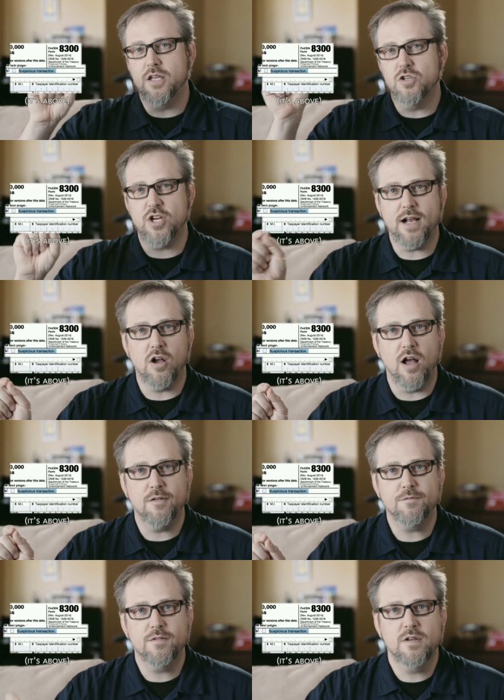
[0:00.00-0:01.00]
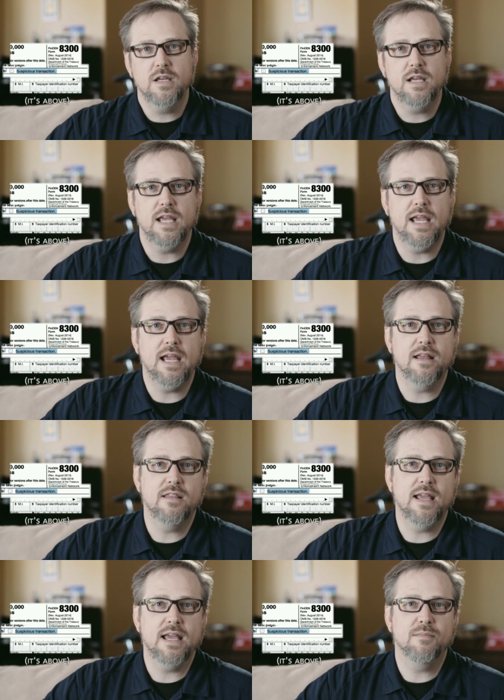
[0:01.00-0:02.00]
you check off, and
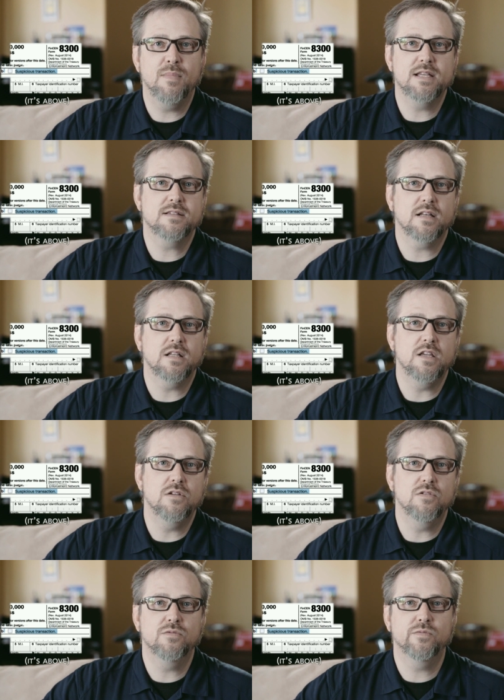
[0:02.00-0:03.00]
then basically you